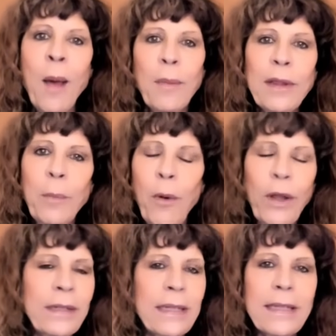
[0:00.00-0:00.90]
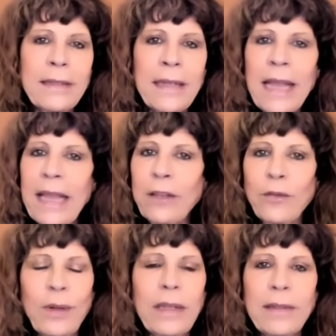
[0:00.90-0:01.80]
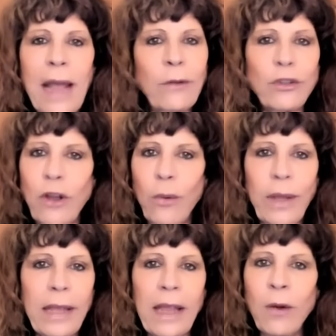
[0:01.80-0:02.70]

But the point is, Israel is now showing